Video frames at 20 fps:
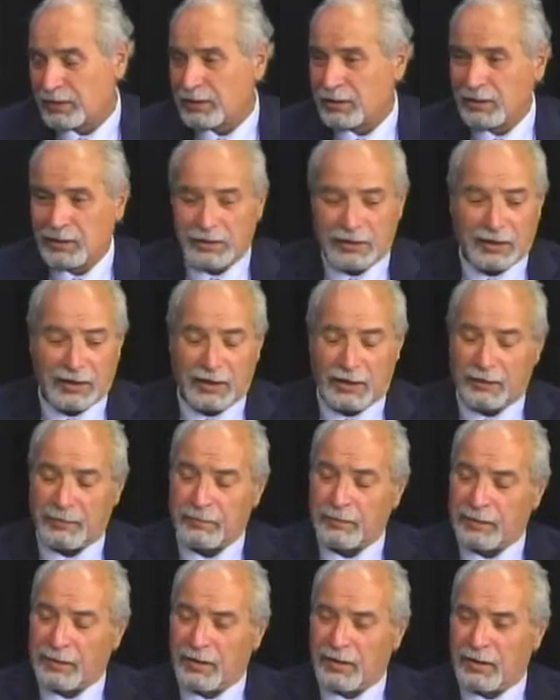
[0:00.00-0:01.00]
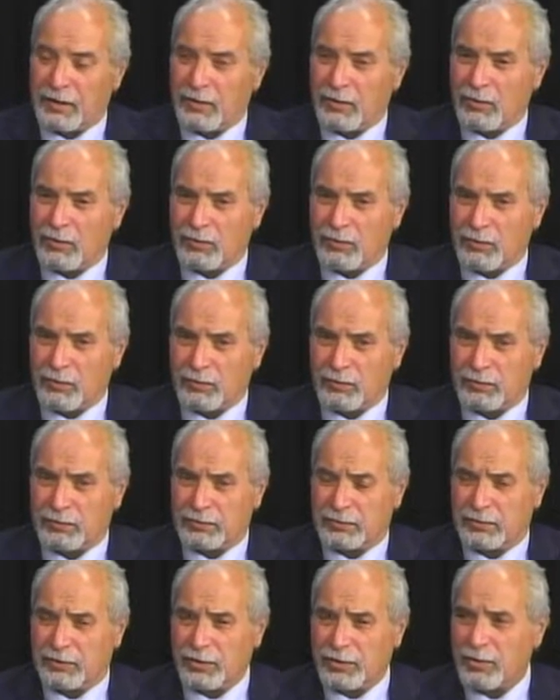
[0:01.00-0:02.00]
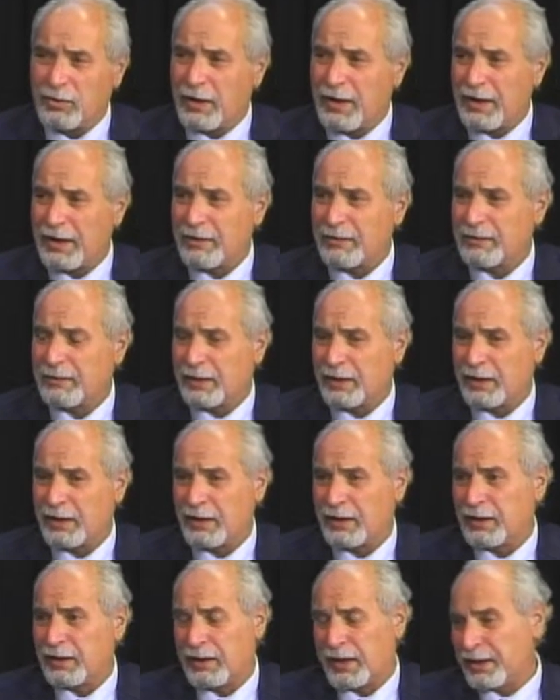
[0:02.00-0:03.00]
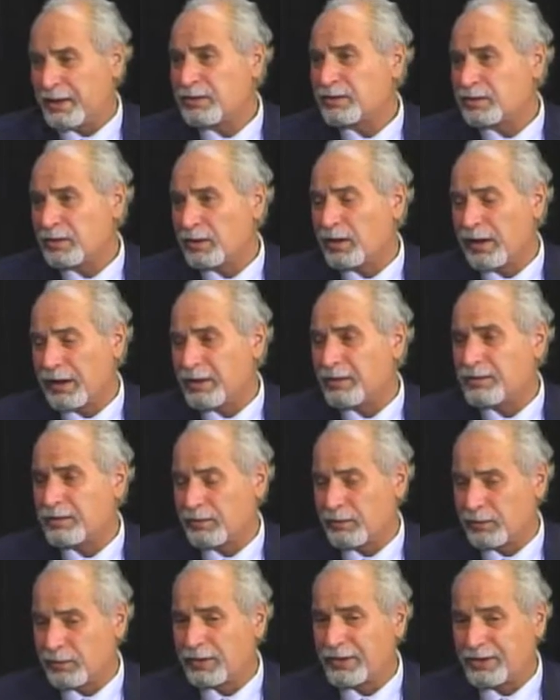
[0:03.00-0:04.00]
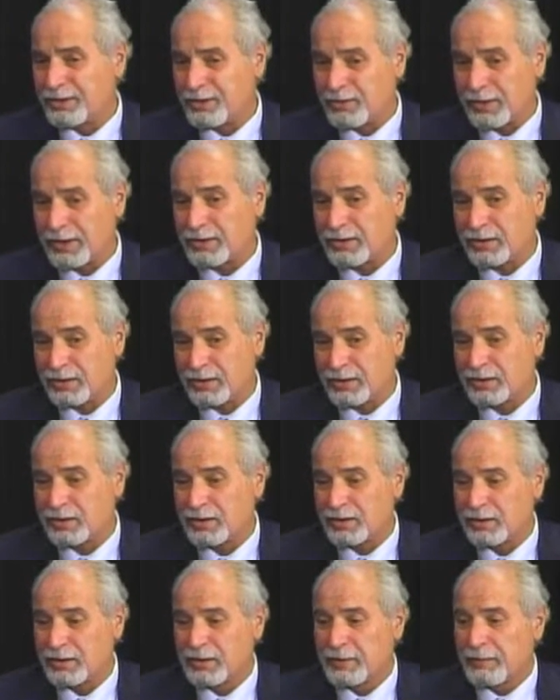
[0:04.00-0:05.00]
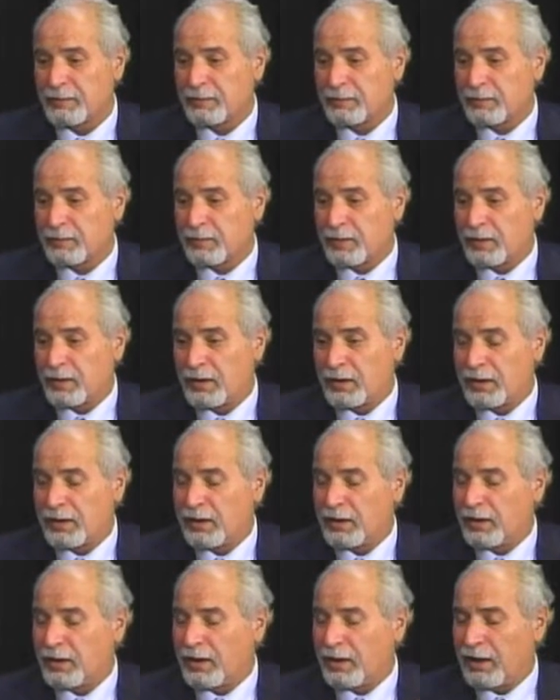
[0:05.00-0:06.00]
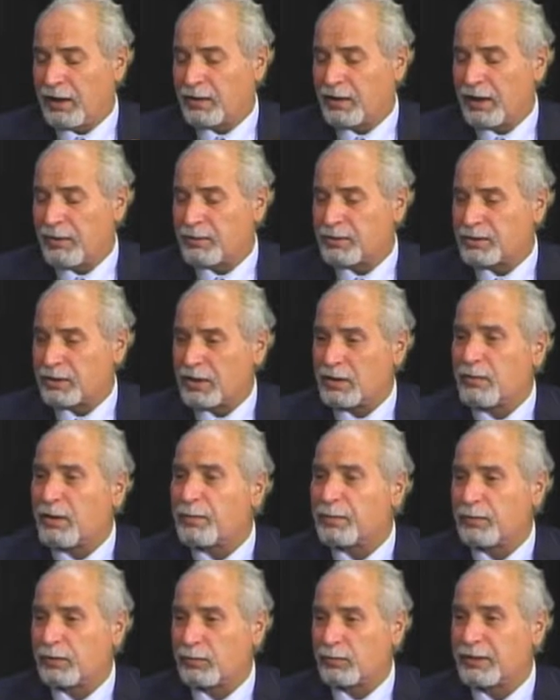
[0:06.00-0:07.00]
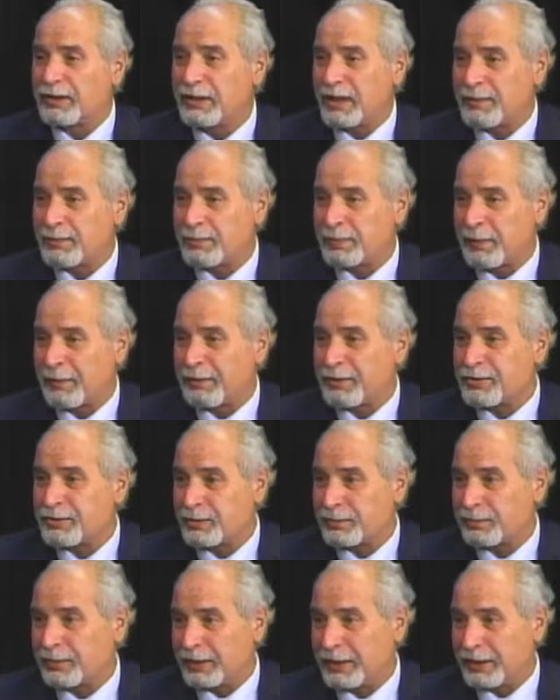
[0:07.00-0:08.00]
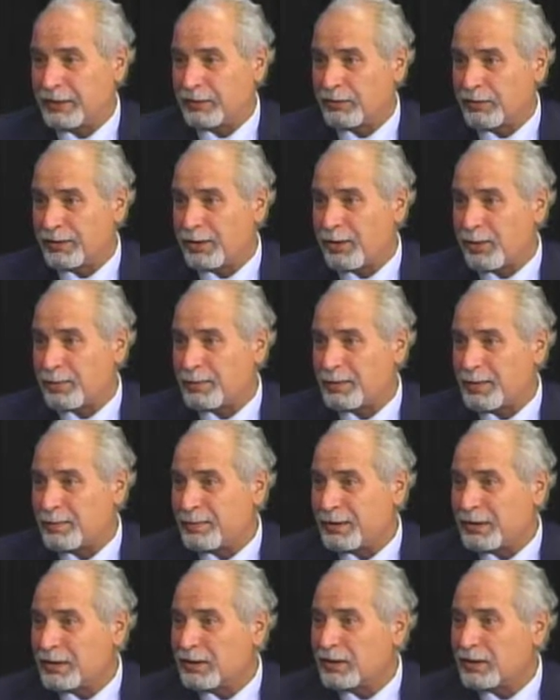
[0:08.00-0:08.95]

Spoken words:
Now, do you have? I used to really stress this, and that was to come up with a relapse prevention plan, or an RPP.